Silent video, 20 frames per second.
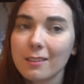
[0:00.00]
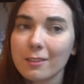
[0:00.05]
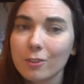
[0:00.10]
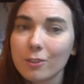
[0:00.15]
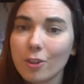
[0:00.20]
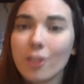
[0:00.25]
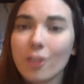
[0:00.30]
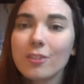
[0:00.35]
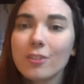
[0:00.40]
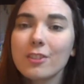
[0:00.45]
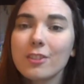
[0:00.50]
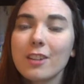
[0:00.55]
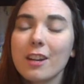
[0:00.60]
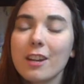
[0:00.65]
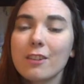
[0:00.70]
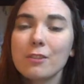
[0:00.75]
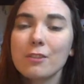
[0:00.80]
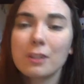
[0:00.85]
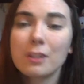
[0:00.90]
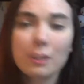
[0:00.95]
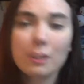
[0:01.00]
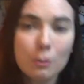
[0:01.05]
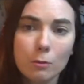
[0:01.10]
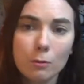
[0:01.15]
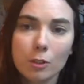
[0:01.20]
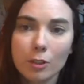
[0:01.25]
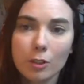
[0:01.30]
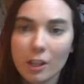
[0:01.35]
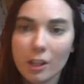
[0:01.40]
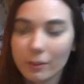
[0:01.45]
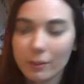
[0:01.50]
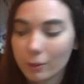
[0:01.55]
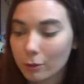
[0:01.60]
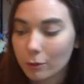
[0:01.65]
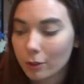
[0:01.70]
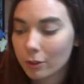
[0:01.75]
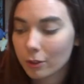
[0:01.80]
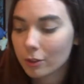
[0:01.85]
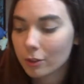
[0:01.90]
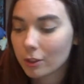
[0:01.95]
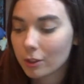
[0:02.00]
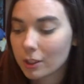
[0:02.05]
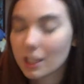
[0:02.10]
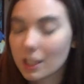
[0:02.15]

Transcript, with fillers: downstairs and I don't want to have to go downstairs